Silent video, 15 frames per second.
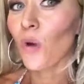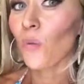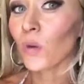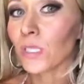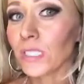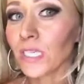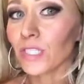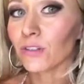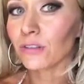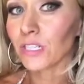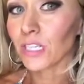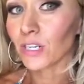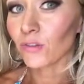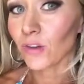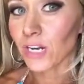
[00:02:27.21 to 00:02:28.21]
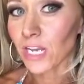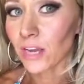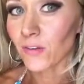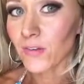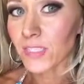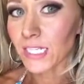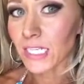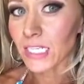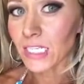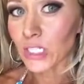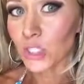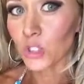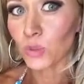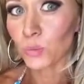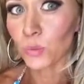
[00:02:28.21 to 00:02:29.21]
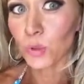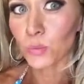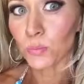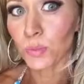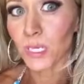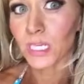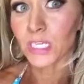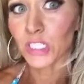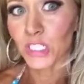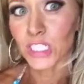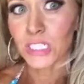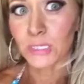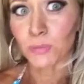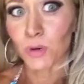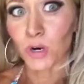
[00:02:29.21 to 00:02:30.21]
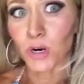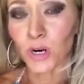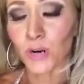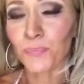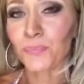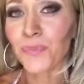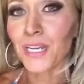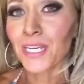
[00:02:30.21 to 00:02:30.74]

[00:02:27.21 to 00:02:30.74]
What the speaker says: What sounds really good right now is like a super big cheeseburger.